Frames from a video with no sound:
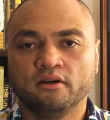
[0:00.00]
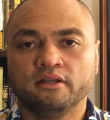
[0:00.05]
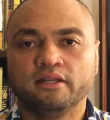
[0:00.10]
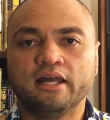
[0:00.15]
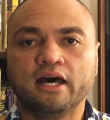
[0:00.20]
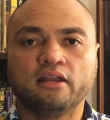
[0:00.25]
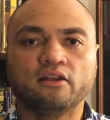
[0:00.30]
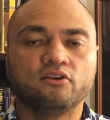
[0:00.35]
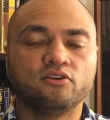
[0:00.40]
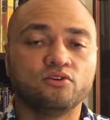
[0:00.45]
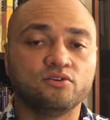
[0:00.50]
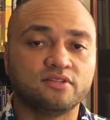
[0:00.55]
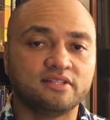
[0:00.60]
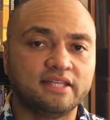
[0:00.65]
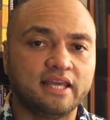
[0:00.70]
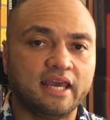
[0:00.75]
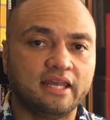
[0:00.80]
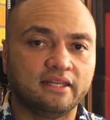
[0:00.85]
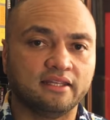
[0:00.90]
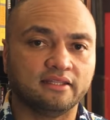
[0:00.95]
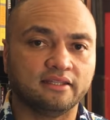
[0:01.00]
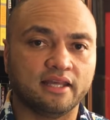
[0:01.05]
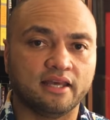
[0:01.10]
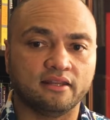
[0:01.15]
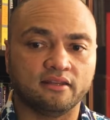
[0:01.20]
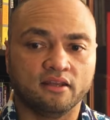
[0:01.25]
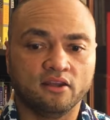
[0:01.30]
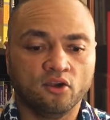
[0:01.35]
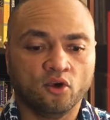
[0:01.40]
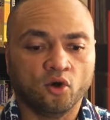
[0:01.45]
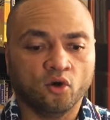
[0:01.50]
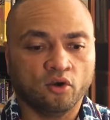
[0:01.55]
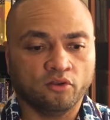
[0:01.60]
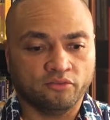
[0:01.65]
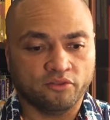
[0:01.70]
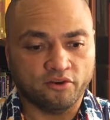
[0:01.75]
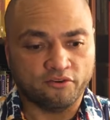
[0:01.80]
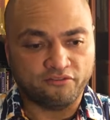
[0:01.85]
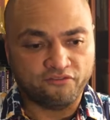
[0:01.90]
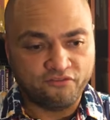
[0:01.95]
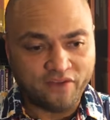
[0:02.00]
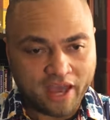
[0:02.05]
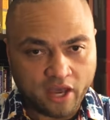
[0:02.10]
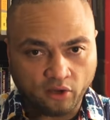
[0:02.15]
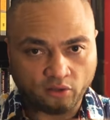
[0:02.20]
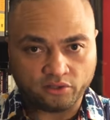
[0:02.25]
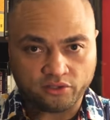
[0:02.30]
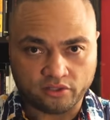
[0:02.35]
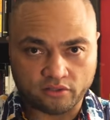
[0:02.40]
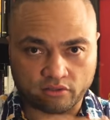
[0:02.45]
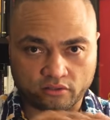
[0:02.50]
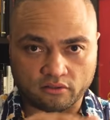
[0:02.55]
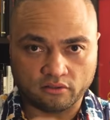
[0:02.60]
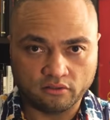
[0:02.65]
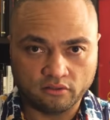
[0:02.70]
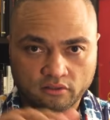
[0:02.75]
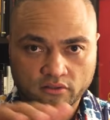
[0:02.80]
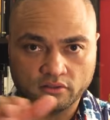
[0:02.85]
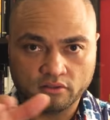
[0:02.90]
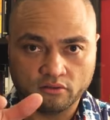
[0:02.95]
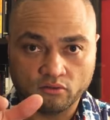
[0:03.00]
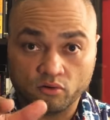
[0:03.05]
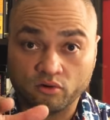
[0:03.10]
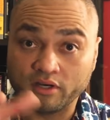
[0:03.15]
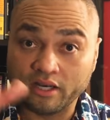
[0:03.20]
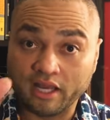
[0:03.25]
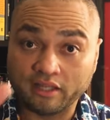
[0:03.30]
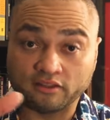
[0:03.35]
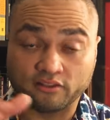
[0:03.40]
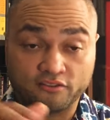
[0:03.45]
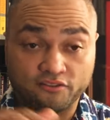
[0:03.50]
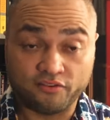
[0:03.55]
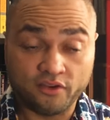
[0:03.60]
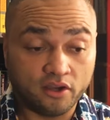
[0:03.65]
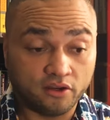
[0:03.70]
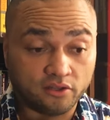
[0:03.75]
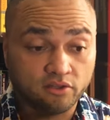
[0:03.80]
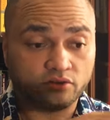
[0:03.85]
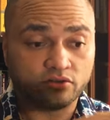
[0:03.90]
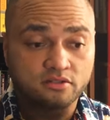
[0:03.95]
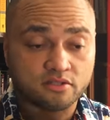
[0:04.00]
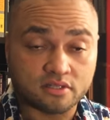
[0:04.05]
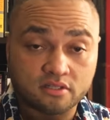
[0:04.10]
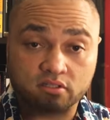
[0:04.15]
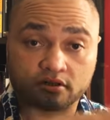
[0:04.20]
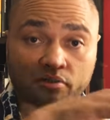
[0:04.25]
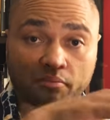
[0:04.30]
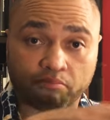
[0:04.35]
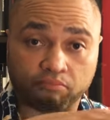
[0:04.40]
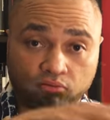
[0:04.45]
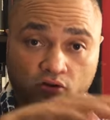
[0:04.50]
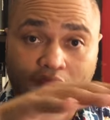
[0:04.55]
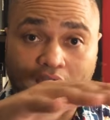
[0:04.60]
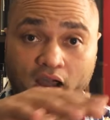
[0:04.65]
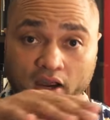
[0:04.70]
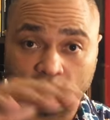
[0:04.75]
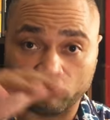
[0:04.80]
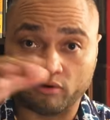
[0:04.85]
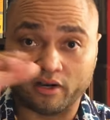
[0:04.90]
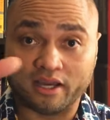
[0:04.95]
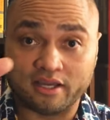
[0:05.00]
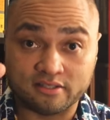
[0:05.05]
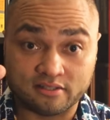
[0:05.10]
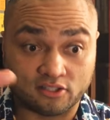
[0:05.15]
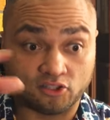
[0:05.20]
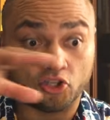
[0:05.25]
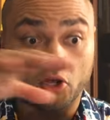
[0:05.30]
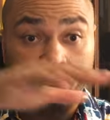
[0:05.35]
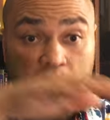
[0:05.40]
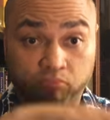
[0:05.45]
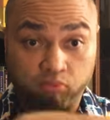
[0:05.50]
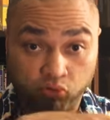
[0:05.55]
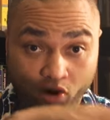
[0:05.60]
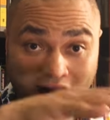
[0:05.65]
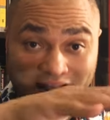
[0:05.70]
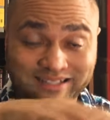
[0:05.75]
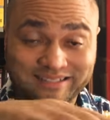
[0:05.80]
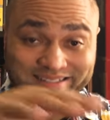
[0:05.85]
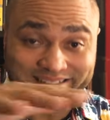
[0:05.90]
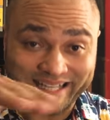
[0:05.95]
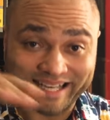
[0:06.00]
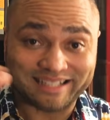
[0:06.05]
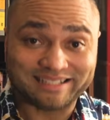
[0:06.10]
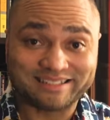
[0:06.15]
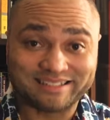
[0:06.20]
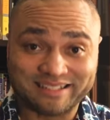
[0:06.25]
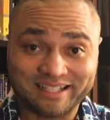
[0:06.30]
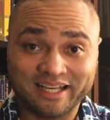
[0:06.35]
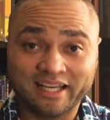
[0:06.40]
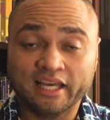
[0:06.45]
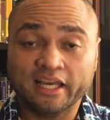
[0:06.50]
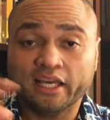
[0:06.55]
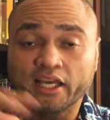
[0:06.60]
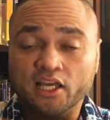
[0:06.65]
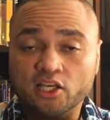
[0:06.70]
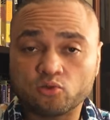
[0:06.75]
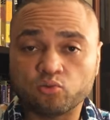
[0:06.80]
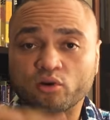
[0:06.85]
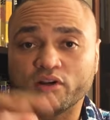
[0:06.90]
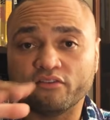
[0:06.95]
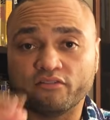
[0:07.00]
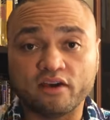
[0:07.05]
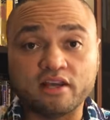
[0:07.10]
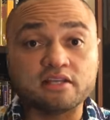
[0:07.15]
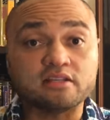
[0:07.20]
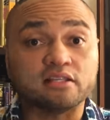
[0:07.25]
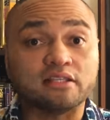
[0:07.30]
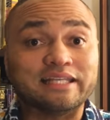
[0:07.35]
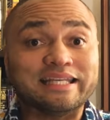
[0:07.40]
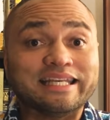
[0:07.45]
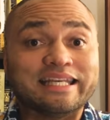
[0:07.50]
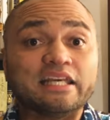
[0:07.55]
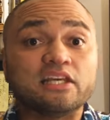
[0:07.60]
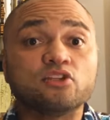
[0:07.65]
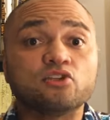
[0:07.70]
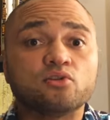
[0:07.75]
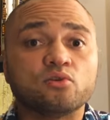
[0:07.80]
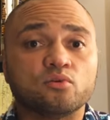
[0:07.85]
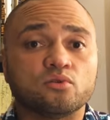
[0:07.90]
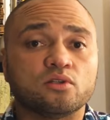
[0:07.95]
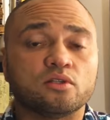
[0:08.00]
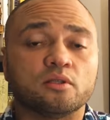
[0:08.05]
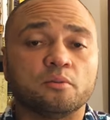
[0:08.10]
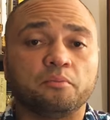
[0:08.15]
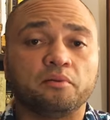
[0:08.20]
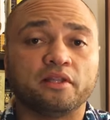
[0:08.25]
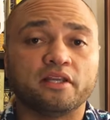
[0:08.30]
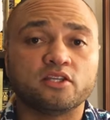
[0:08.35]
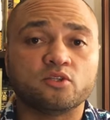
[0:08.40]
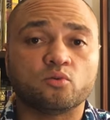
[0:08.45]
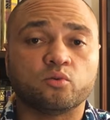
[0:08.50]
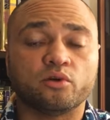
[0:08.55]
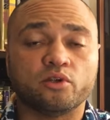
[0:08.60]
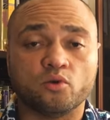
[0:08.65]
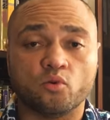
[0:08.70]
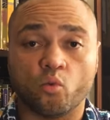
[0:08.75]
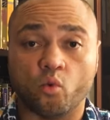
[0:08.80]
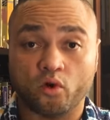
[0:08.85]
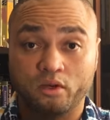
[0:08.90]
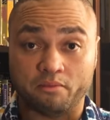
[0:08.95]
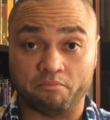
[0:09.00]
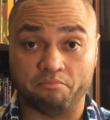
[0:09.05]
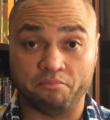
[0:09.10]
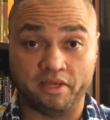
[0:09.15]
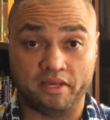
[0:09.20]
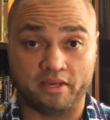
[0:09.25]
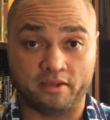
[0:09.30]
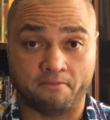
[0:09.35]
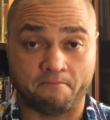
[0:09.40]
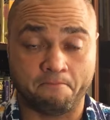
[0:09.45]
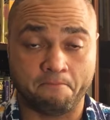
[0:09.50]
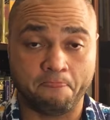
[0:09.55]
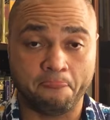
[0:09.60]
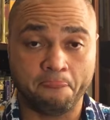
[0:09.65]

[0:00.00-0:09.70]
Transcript: not understanding that the failure, or not the failure, just the progress, the process, is what eventually gets you to the place where you want to be.